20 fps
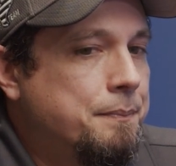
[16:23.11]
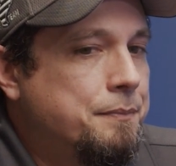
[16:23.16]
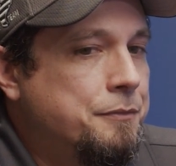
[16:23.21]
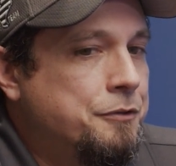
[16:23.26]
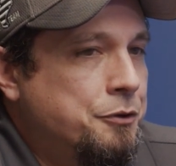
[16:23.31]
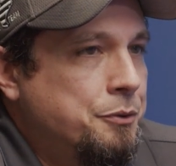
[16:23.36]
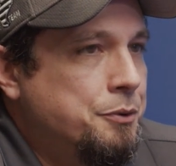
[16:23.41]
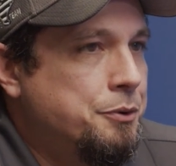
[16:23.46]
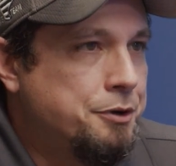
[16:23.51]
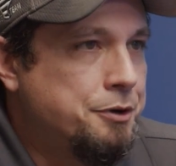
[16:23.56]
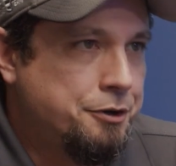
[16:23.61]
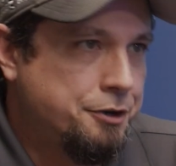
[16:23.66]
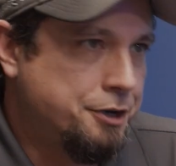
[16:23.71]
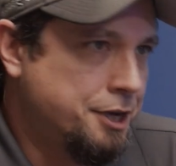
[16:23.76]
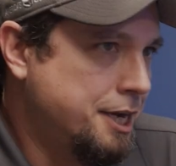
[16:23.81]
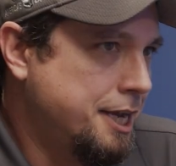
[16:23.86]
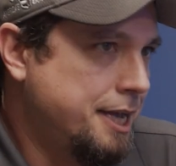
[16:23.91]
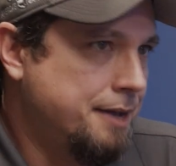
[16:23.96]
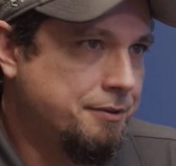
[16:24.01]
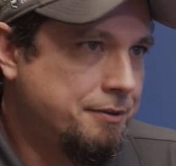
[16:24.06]
You're
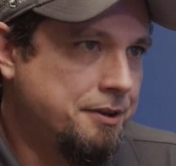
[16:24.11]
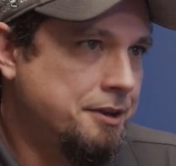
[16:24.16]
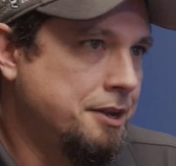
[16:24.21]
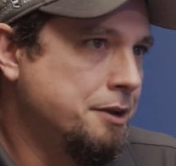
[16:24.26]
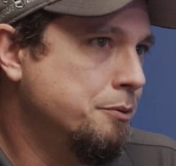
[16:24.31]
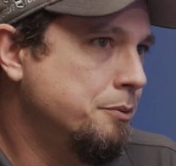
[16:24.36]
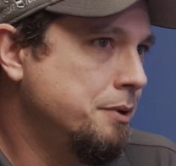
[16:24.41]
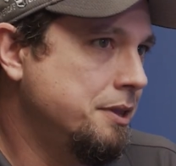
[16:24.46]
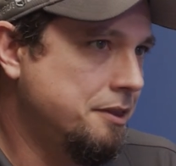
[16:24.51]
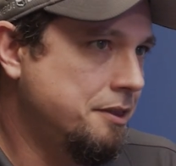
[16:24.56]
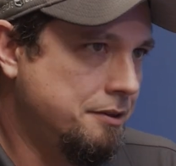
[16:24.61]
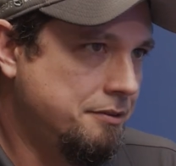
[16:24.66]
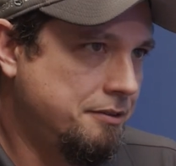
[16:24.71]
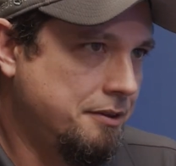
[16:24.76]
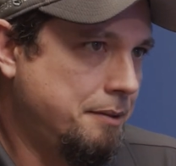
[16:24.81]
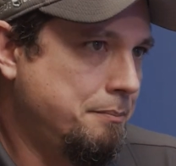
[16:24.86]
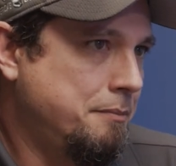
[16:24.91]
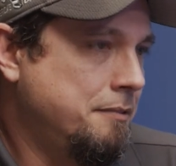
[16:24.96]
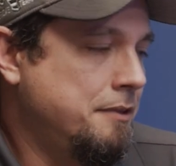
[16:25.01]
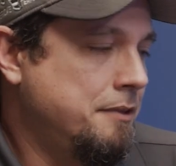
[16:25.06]
going to have to deal with
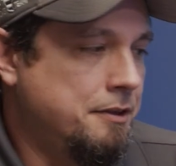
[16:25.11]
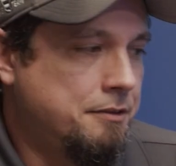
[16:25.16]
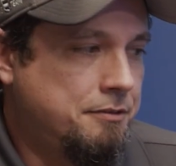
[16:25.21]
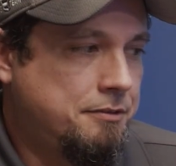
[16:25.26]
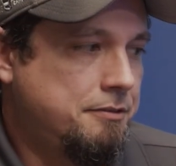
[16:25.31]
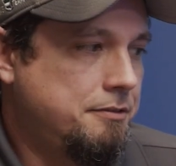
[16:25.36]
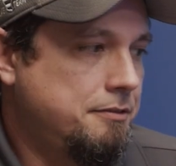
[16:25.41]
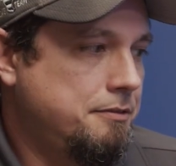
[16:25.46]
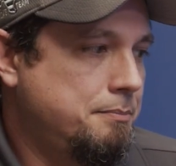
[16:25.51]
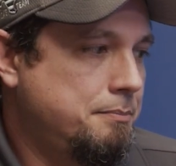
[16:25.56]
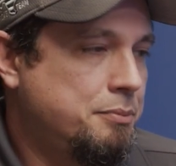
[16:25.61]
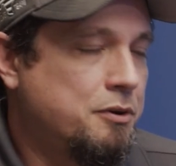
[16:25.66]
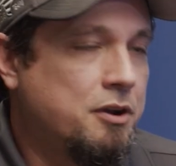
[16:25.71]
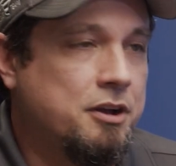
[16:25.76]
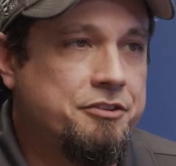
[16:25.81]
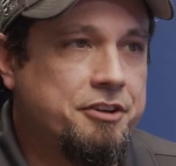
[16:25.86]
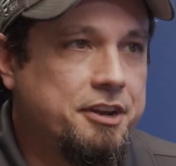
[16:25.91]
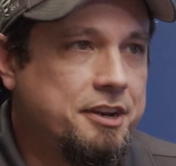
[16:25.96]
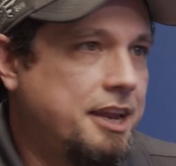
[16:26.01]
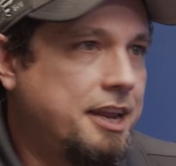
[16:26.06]
this
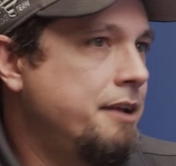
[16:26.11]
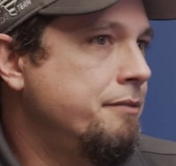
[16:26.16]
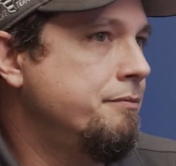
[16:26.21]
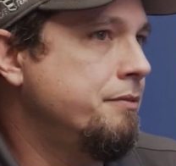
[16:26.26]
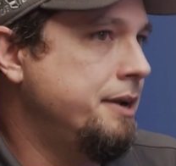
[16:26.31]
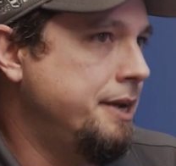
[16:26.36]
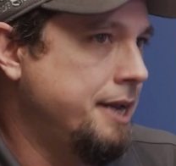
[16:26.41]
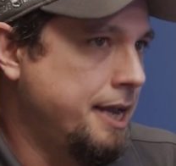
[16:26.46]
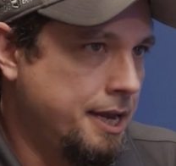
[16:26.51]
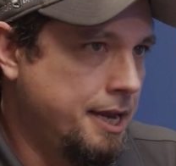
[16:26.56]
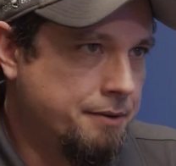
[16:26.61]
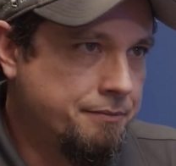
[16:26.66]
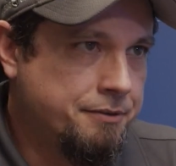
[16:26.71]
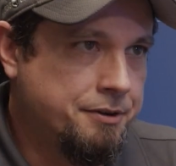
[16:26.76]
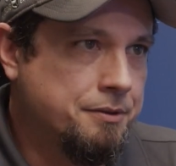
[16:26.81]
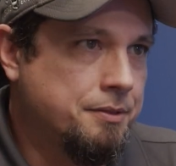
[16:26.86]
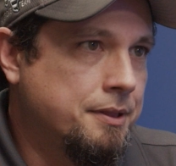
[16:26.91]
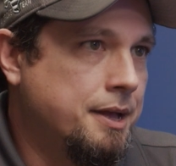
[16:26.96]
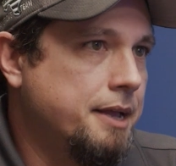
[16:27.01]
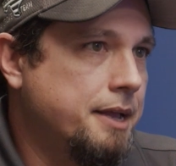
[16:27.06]
project every day of
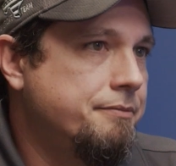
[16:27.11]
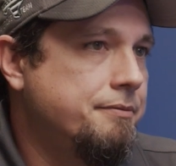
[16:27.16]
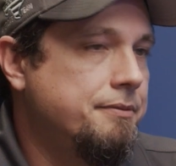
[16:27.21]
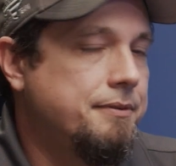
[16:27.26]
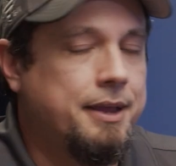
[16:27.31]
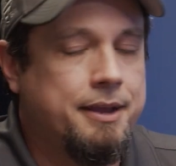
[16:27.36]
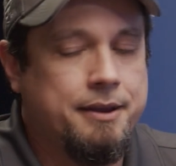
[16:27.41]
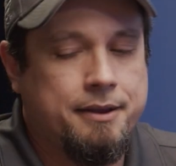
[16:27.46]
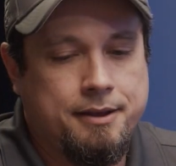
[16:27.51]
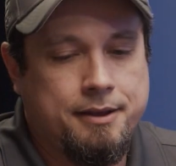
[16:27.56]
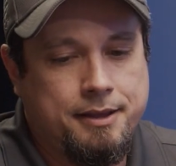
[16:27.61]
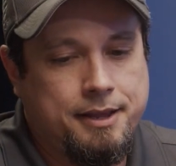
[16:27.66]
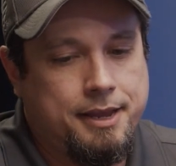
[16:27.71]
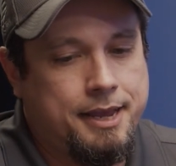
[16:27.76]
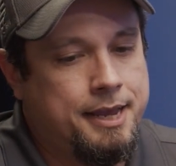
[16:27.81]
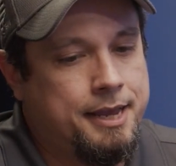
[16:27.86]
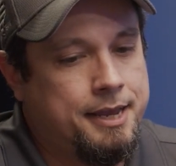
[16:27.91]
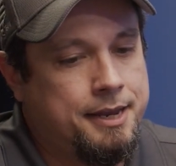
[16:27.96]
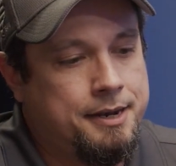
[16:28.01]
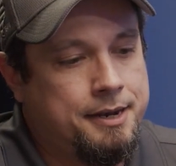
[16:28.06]
your life.
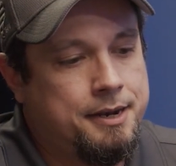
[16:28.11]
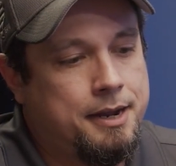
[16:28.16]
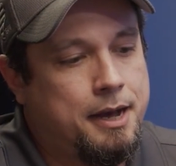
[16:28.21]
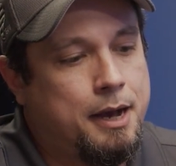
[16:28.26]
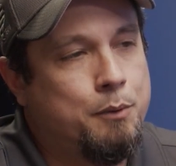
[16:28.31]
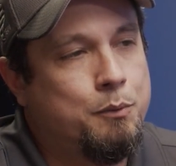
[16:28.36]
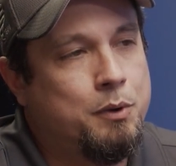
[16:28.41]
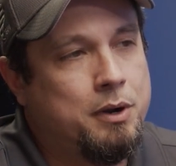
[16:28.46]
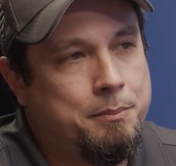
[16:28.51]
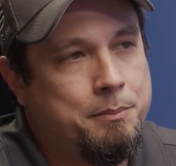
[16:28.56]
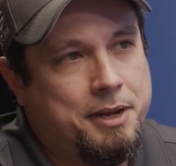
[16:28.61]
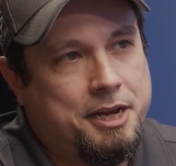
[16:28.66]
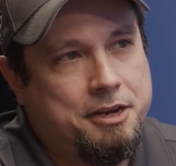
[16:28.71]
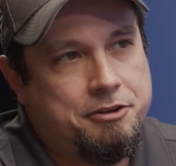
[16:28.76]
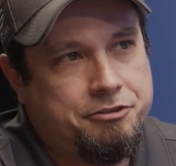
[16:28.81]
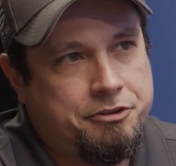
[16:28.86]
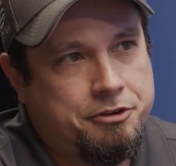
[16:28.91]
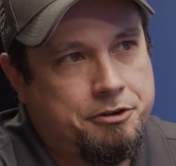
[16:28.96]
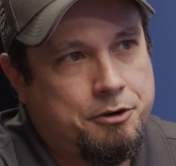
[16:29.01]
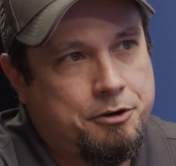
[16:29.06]
And I want to make
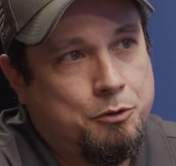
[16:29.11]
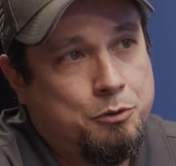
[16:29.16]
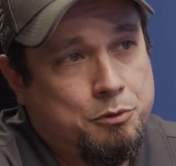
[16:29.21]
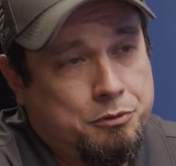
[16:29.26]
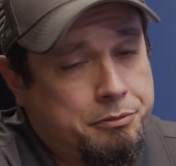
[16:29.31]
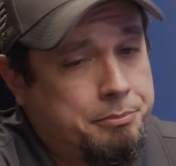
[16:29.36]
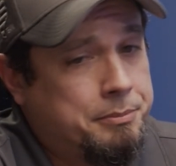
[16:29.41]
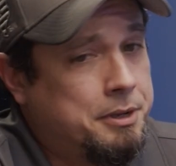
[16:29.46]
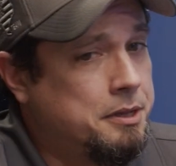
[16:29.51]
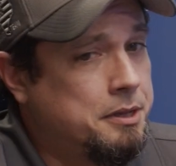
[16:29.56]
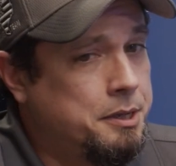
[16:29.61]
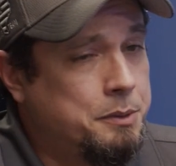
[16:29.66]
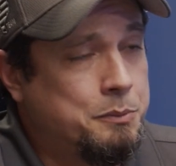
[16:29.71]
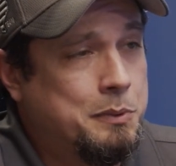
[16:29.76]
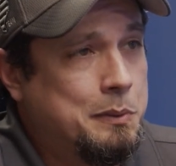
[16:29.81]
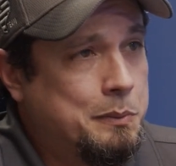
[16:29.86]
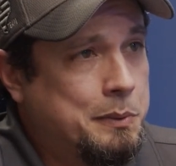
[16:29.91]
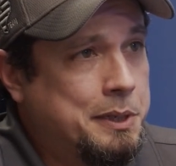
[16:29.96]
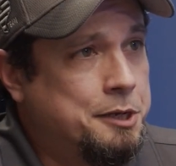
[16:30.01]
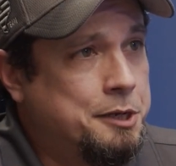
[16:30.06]
sure ultimately
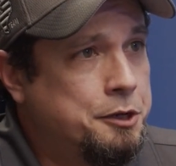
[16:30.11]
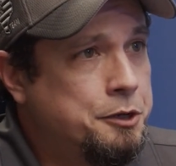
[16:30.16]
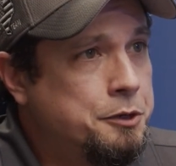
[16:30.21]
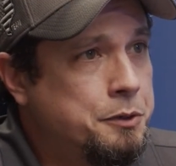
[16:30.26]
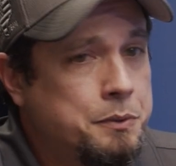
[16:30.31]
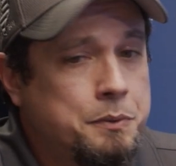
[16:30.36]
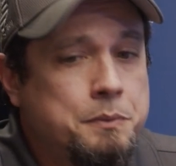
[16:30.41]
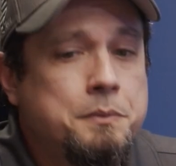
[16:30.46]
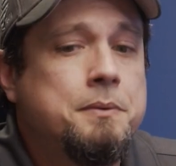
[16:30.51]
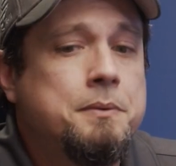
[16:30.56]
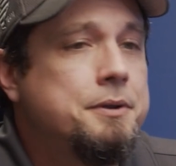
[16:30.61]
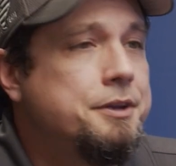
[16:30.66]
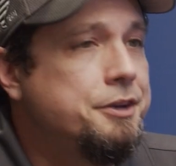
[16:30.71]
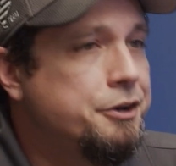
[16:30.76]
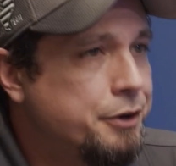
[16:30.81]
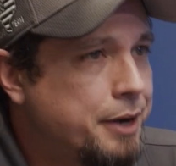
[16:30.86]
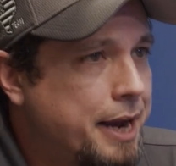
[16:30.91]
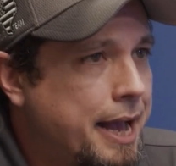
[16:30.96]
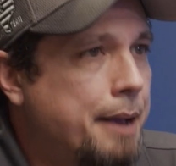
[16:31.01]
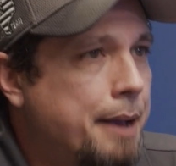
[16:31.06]
what we do,
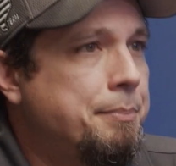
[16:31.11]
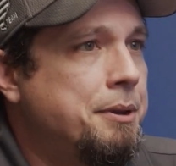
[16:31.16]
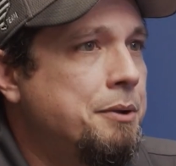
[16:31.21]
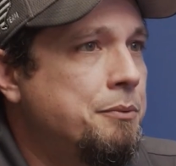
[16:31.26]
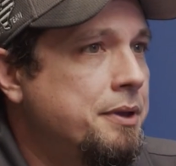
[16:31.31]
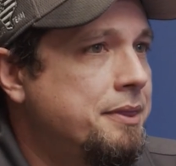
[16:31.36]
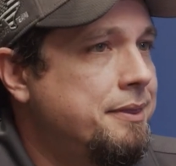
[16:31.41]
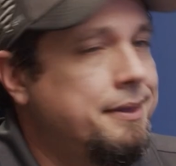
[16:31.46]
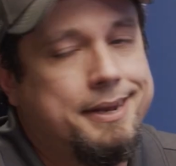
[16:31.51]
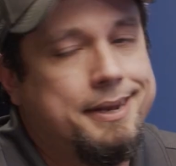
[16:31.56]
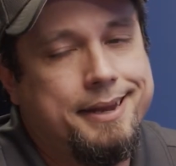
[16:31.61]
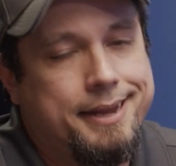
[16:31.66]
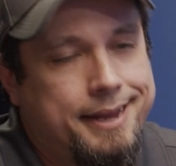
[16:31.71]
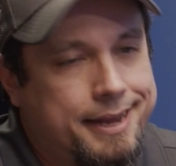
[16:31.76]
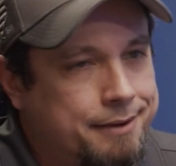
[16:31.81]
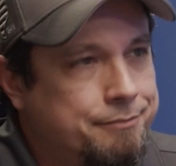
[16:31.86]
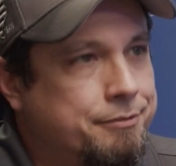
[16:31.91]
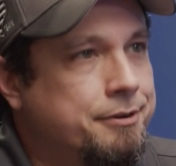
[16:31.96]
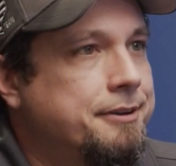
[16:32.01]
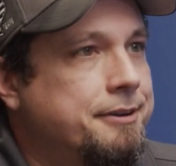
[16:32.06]
you're happy with it
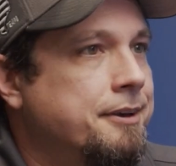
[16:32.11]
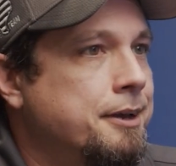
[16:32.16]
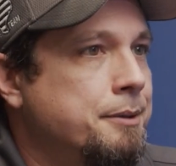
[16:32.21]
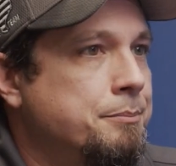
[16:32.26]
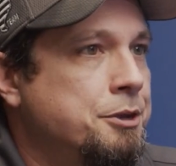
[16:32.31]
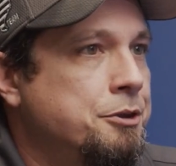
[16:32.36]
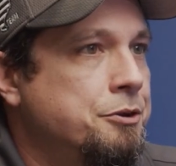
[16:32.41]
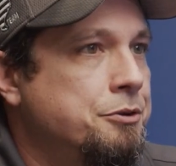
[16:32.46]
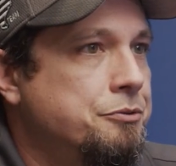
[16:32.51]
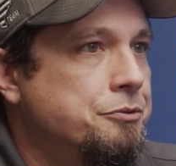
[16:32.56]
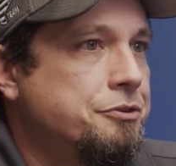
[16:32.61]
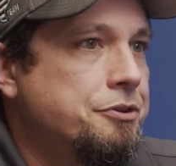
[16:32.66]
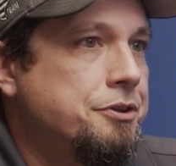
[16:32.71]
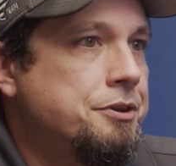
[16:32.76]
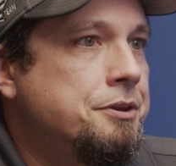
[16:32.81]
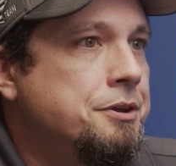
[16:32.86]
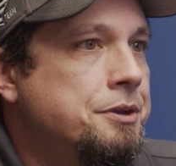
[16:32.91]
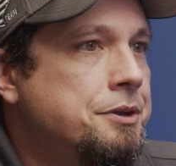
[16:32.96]
every time you use it.